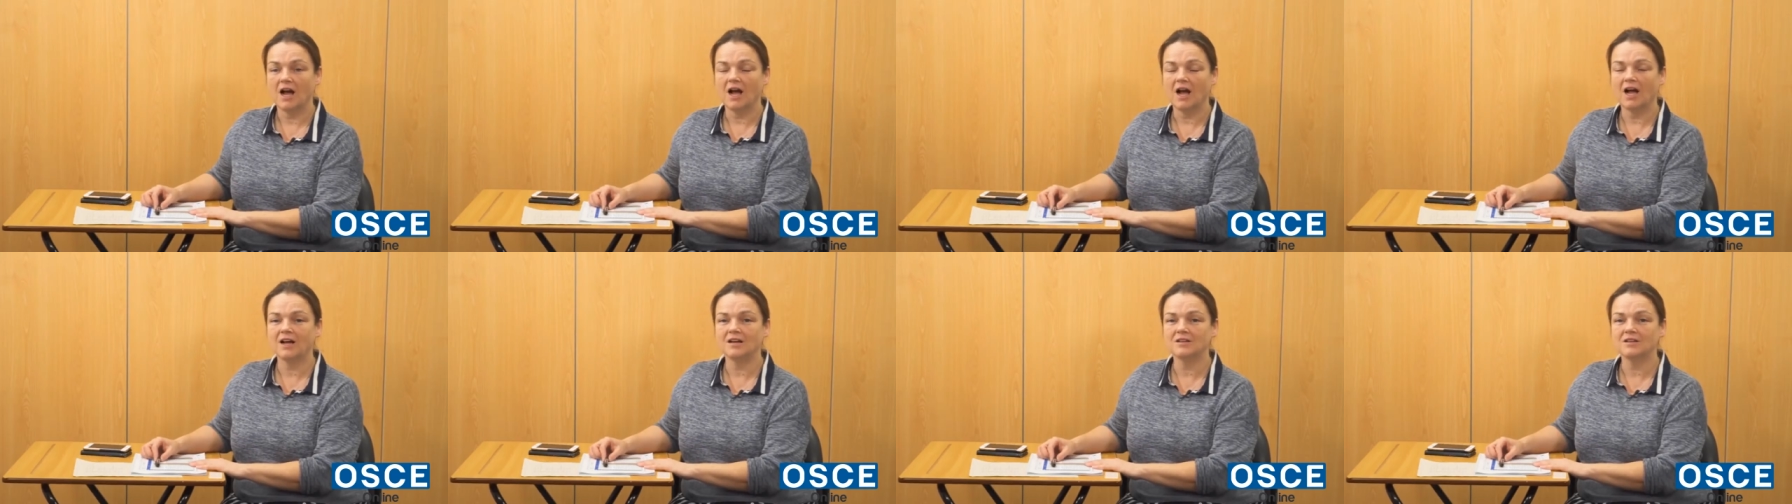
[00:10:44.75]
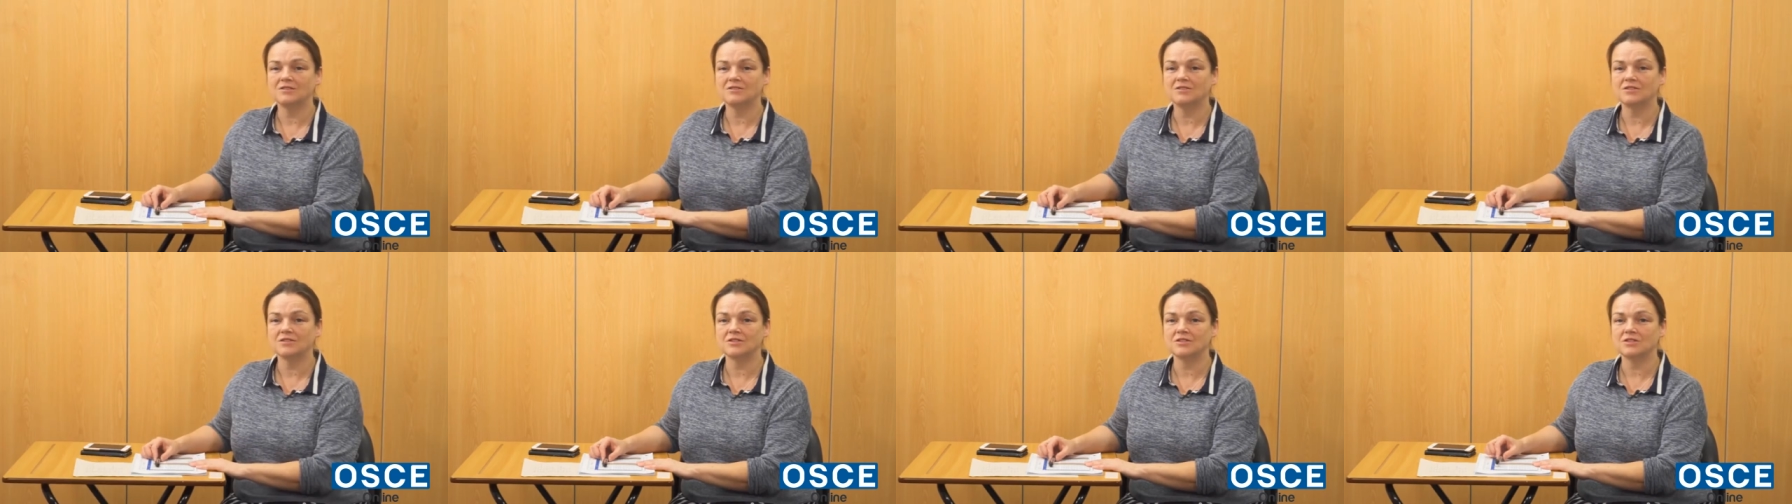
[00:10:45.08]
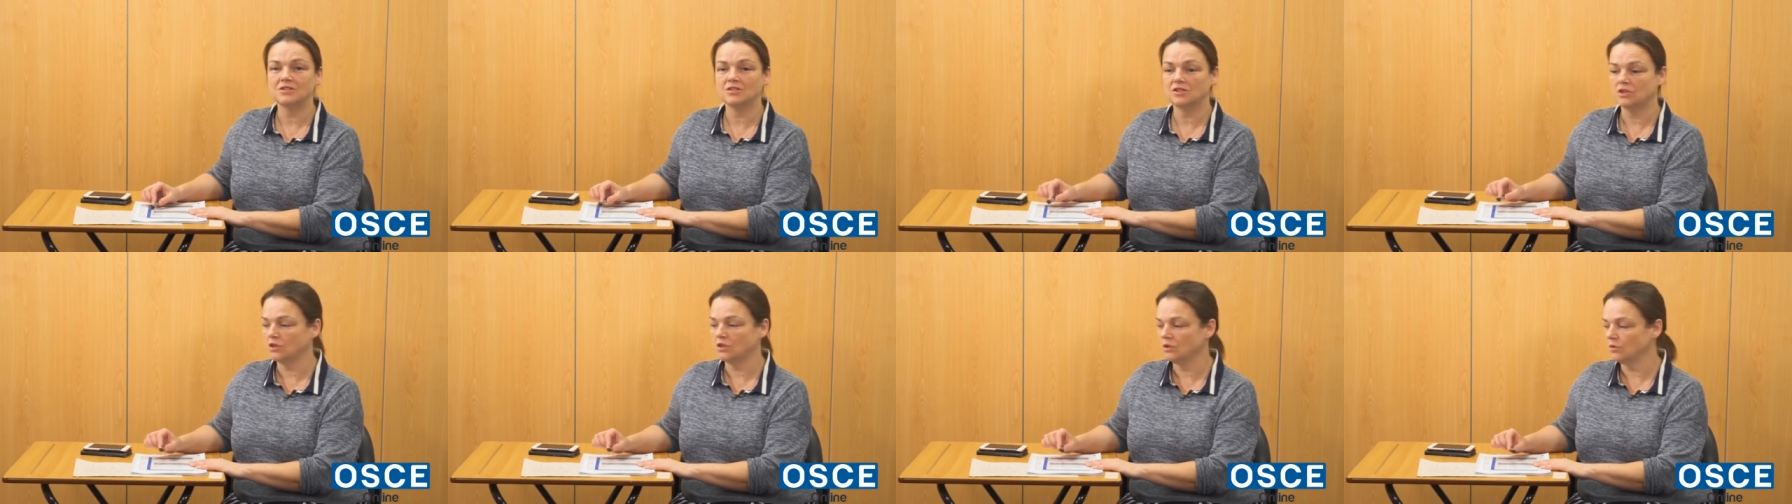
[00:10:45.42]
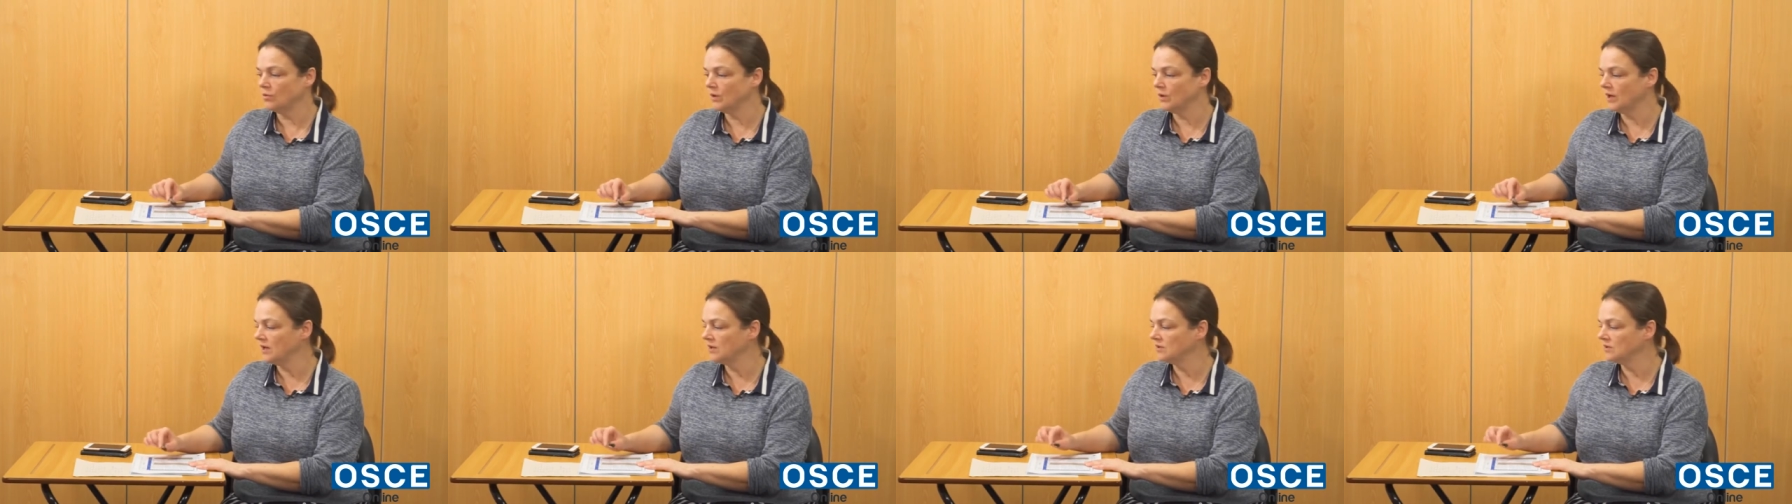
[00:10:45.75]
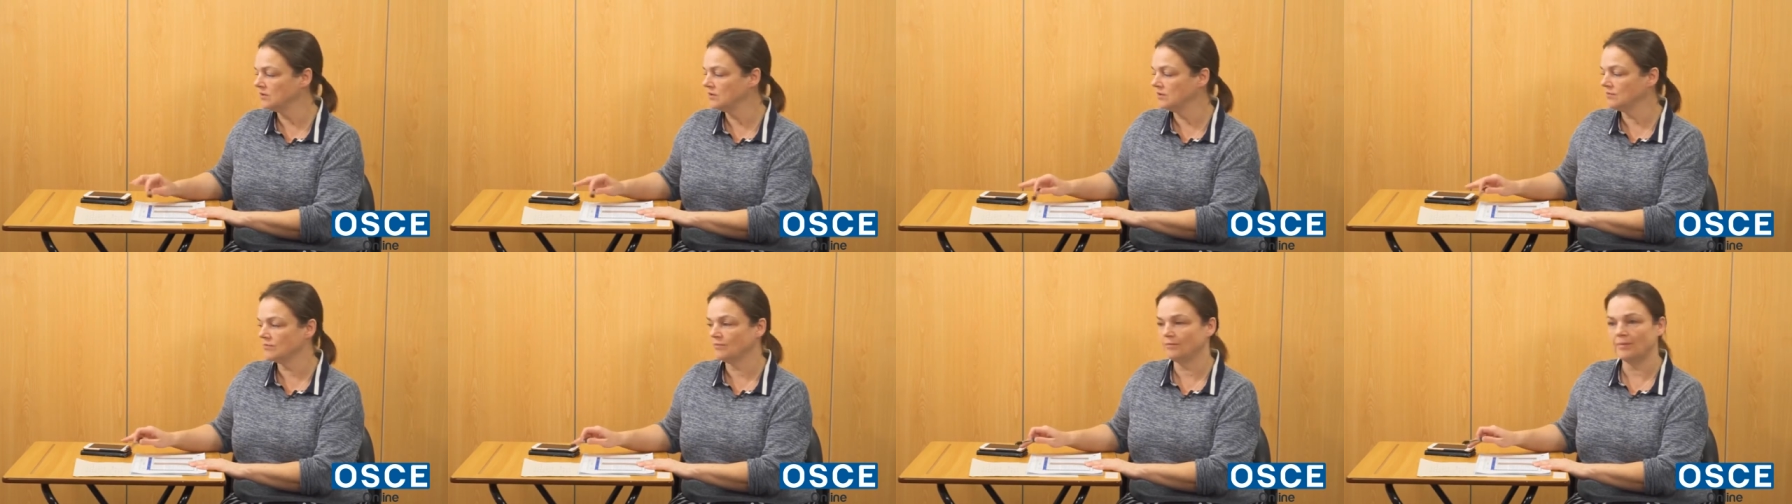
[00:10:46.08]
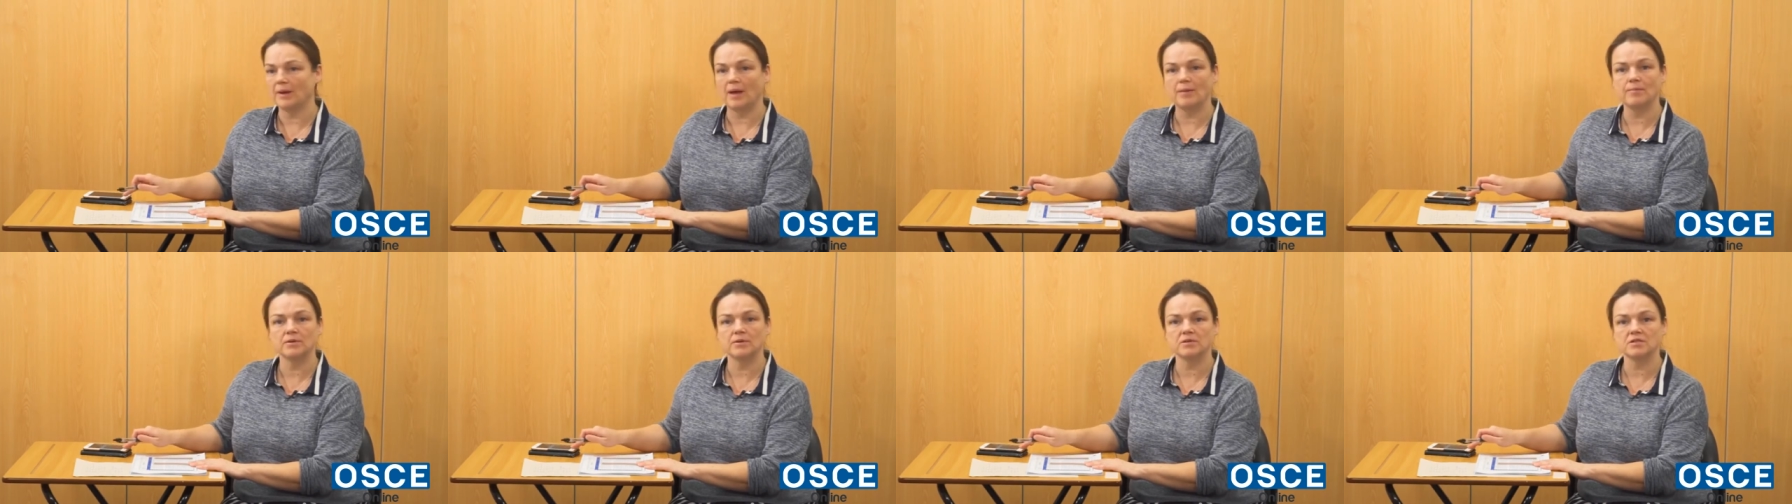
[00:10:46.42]
and you will
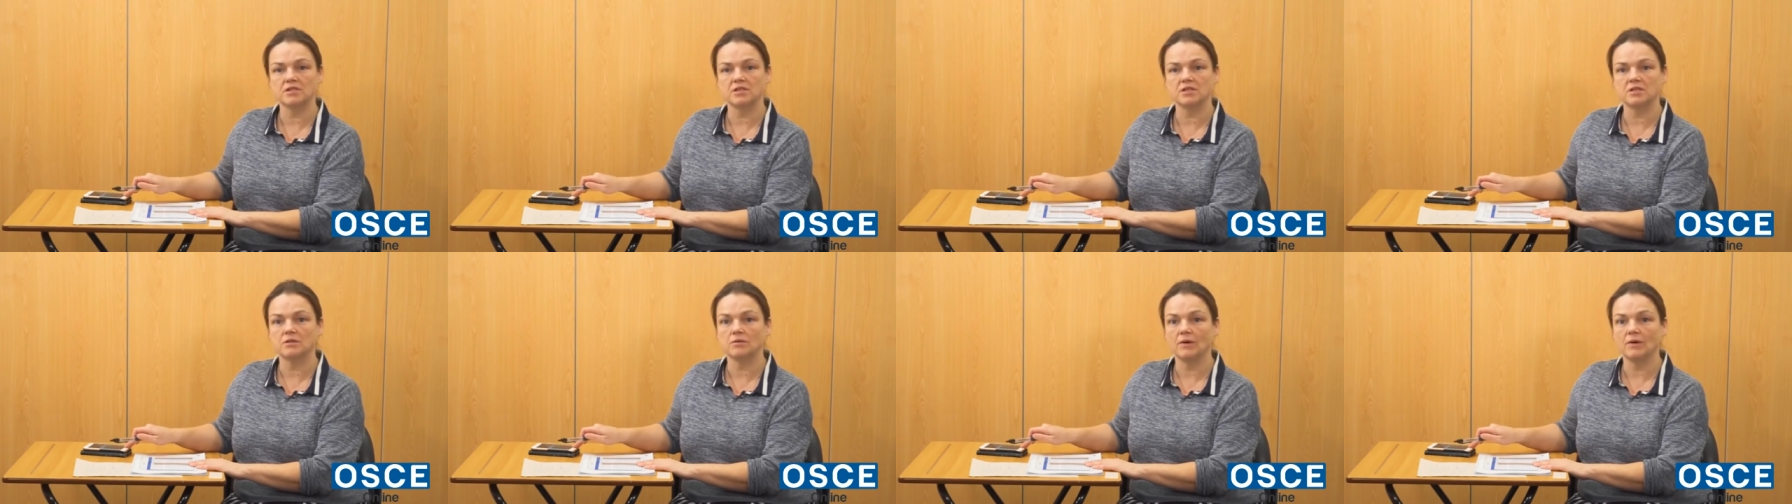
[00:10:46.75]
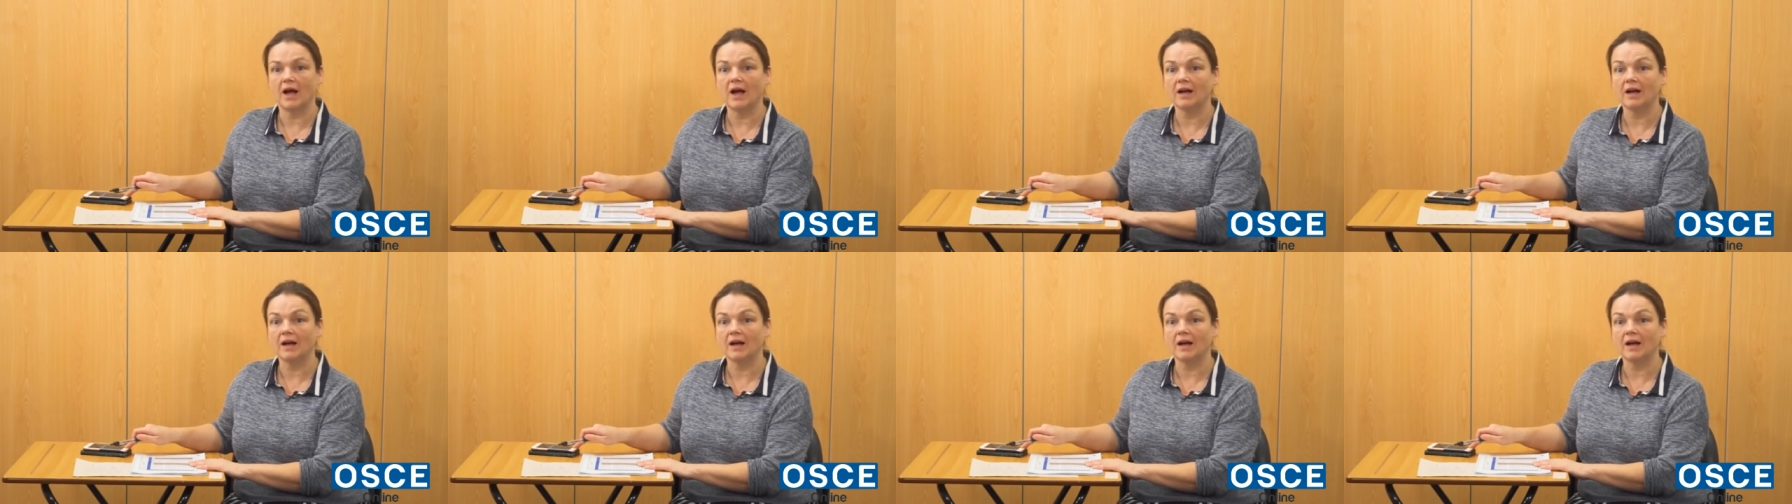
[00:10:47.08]
be able to